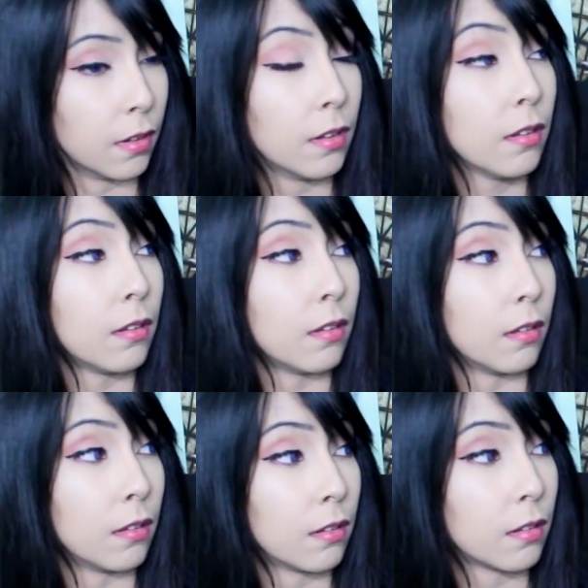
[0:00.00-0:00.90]

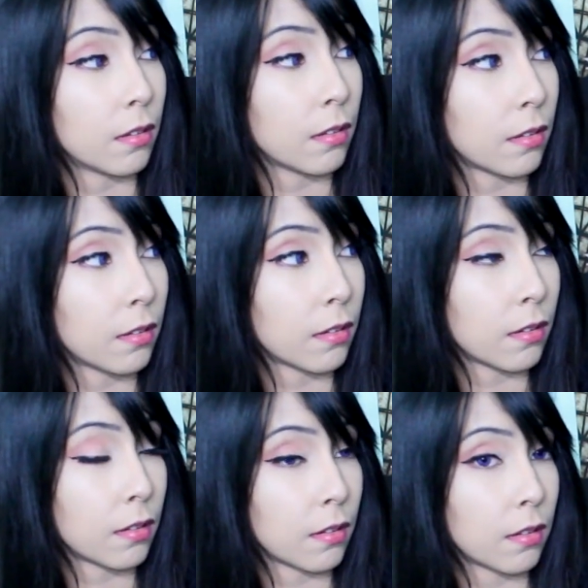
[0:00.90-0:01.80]

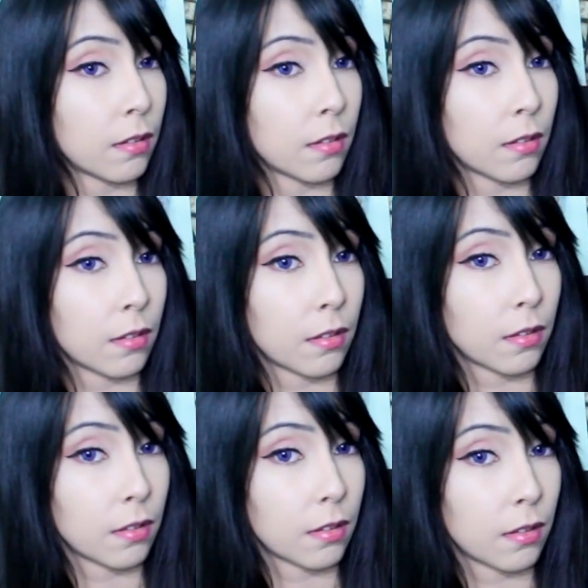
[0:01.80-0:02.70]

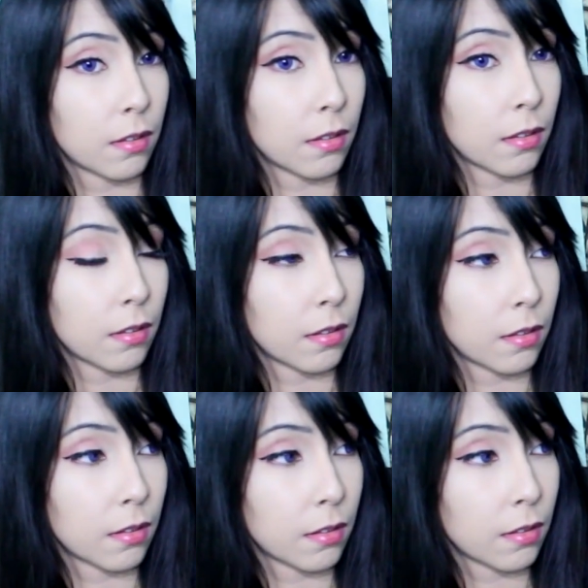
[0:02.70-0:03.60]

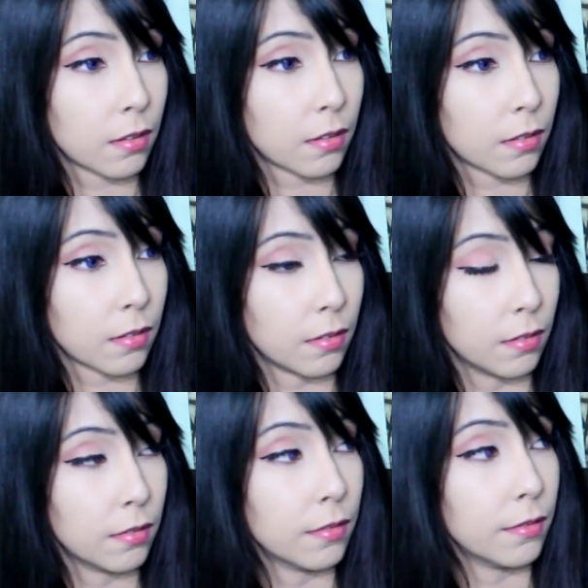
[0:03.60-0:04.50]

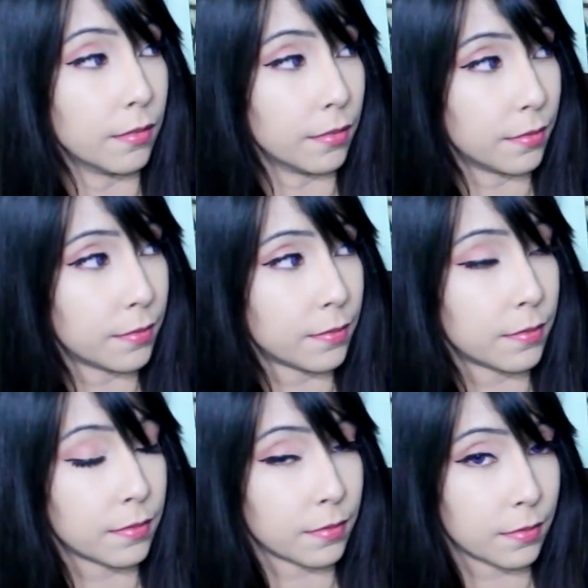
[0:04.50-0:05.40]

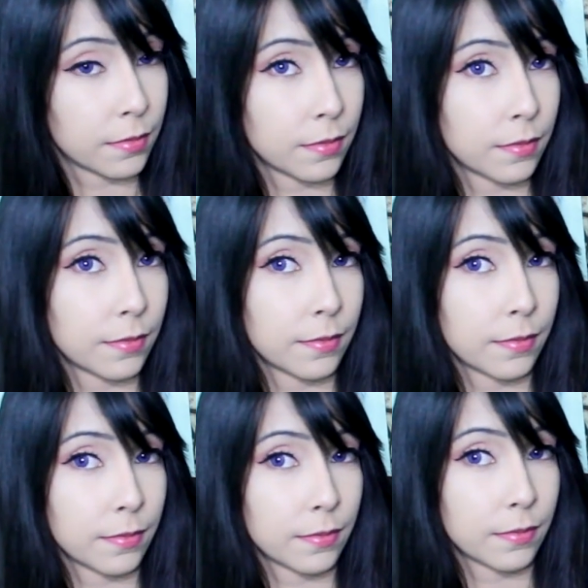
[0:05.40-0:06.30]

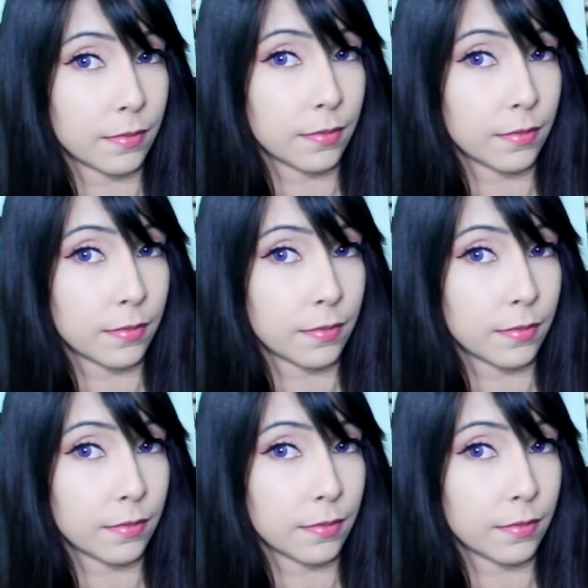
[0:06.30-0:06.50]
(not speaking)